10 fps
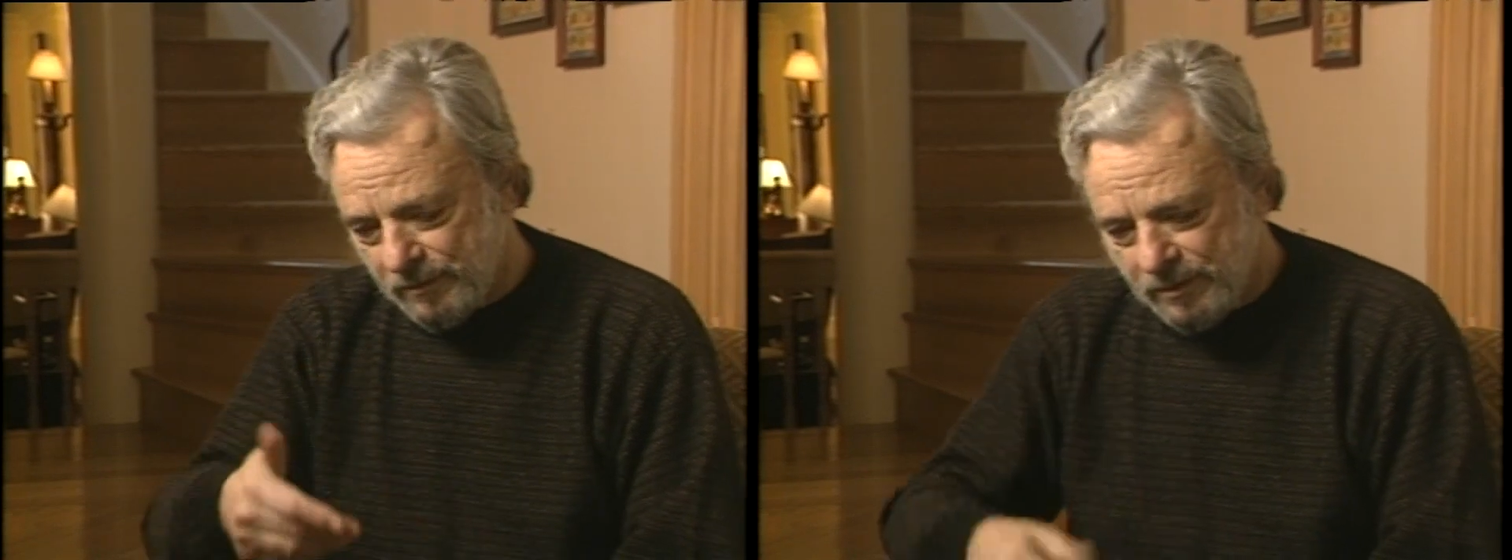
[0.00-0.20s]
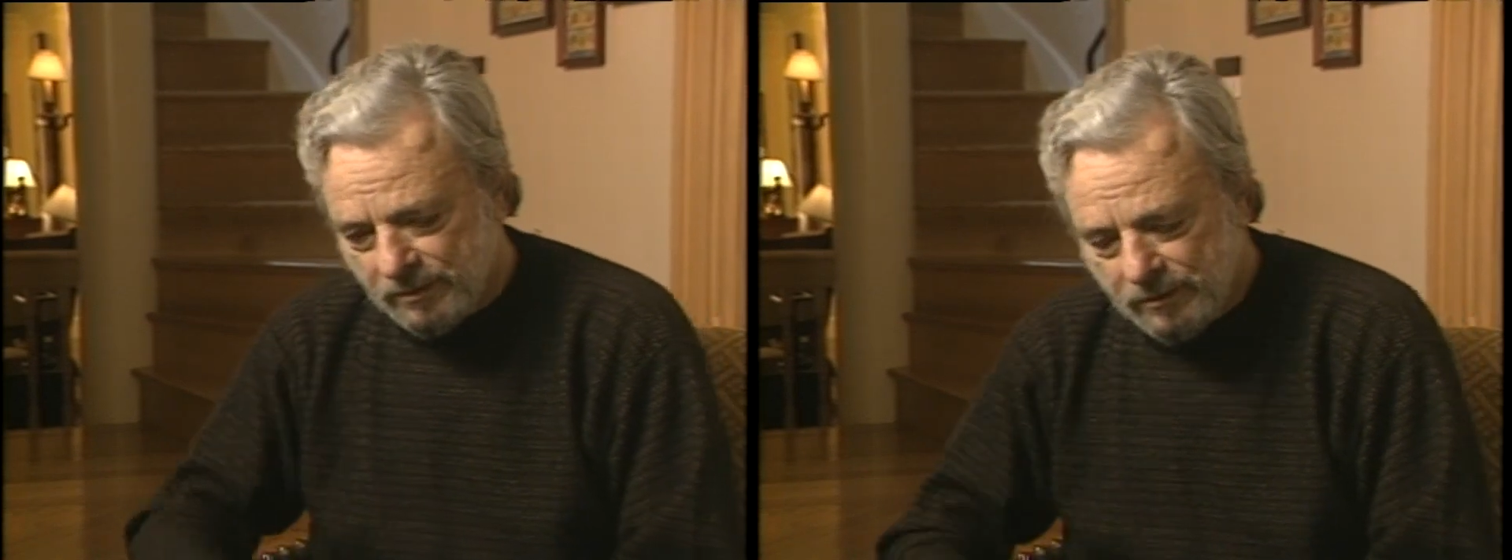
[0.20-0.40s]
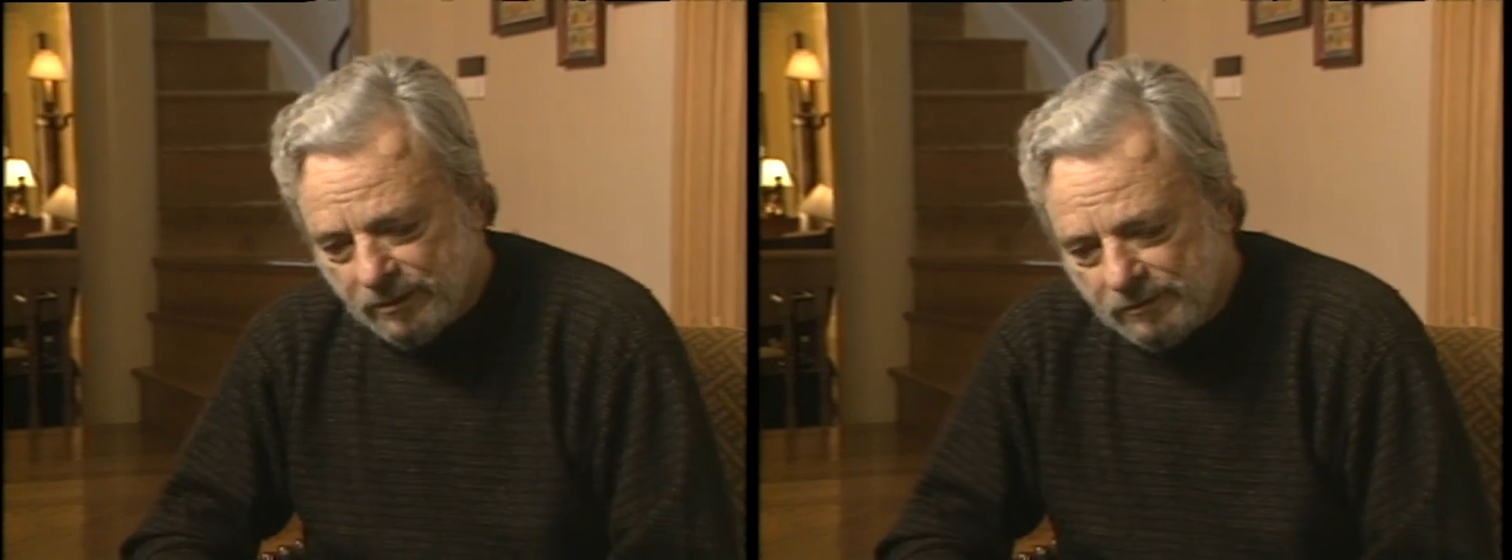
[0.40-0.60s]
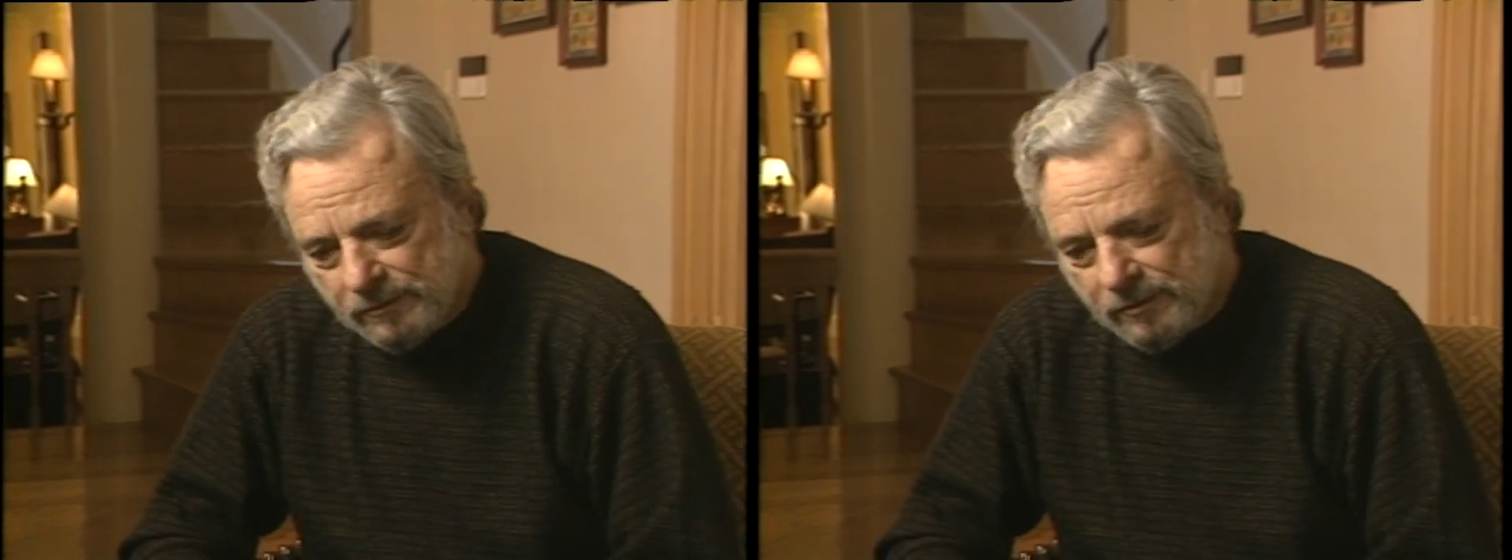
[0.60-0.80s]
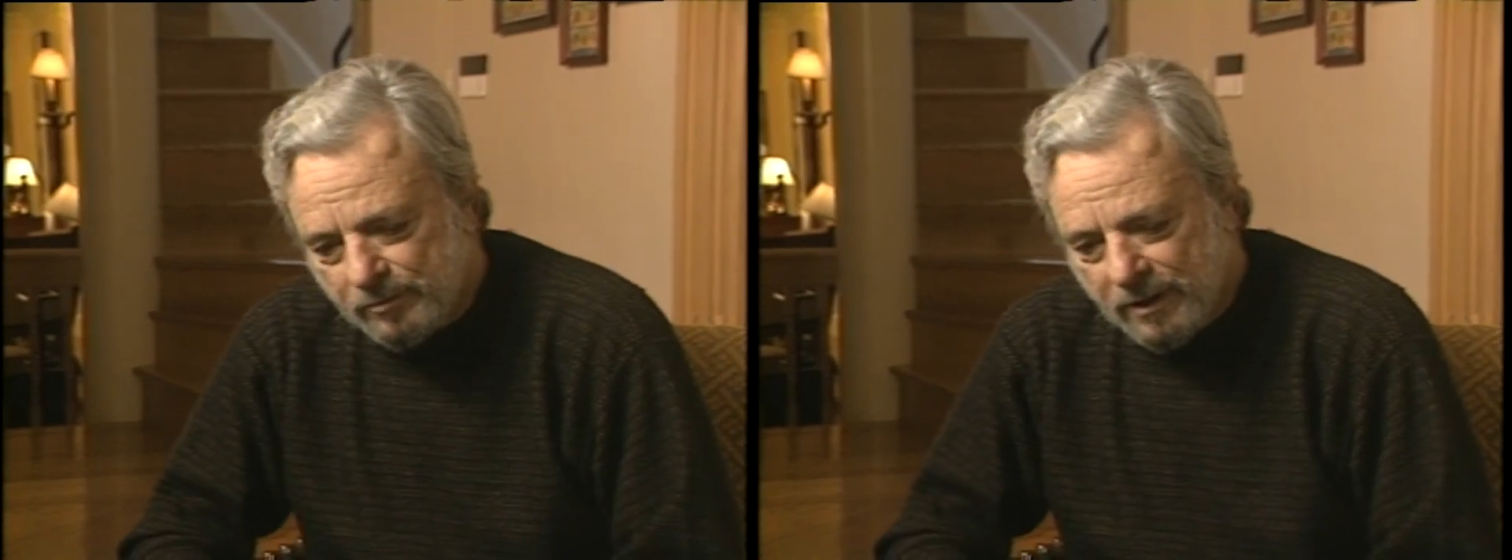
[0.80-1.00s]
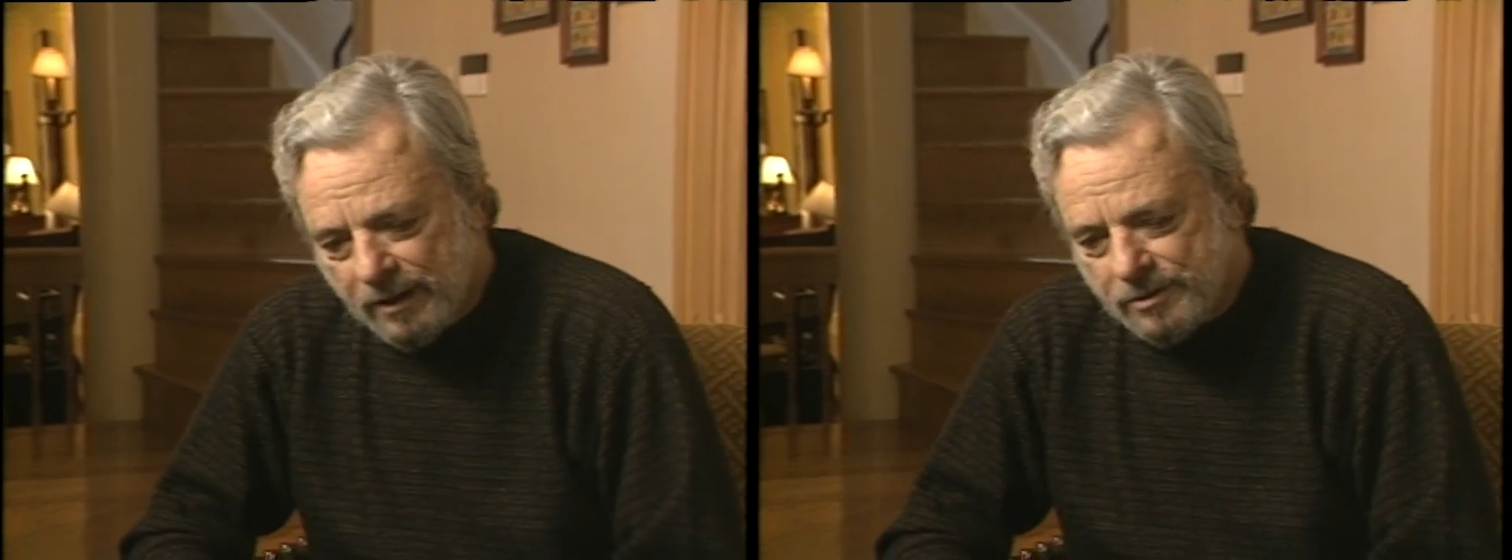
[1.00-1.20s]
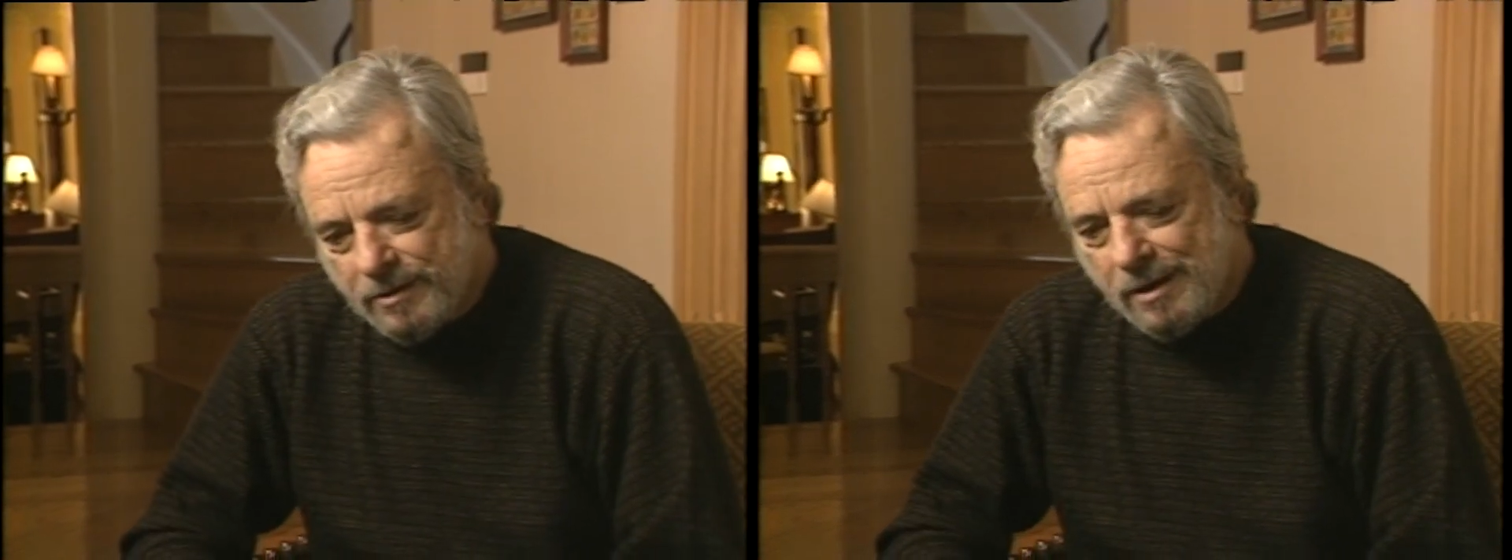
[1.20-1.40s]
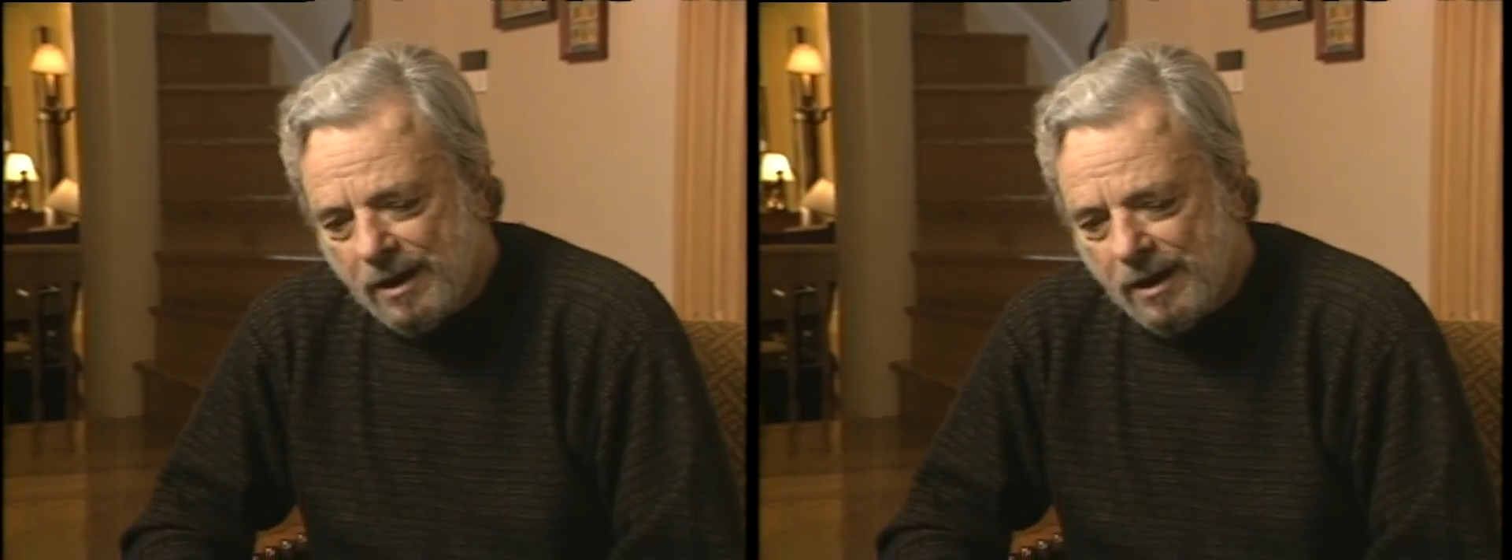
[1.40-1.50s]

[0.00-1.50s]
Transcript: of, of, Passion.